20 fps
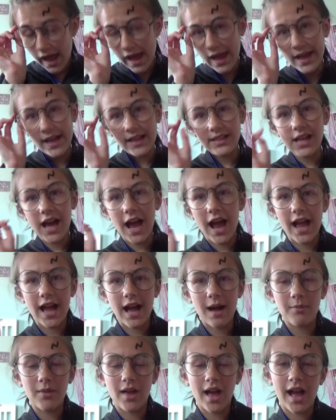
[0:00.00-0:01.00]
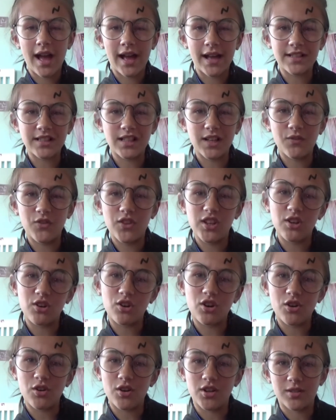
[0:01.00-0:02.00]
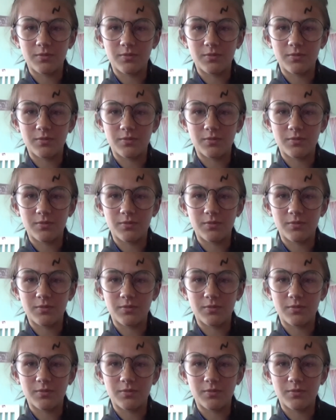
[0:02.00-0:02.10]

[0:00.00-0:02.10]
and I am the head of the aura